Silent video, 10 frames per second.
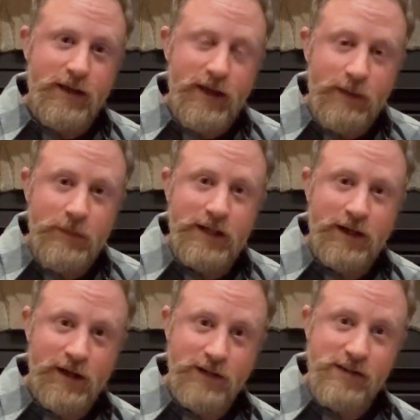And
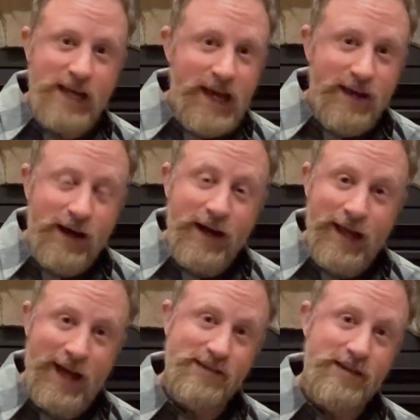because the AI
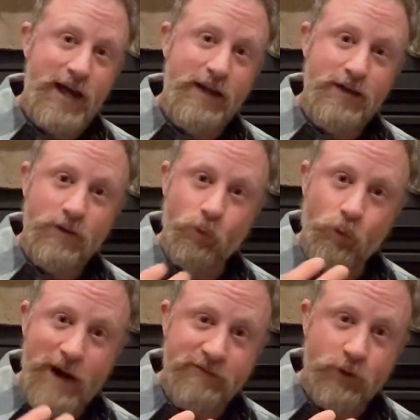has that
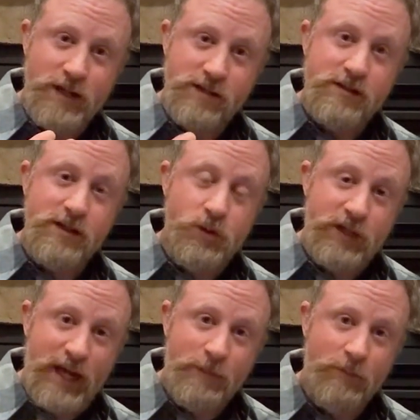reference that you
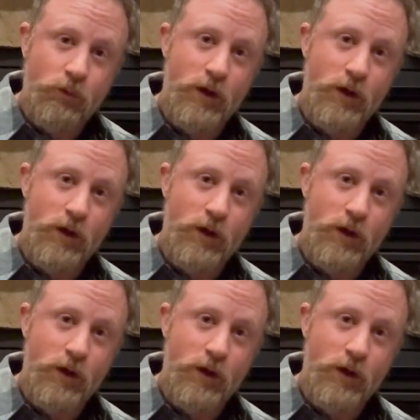came up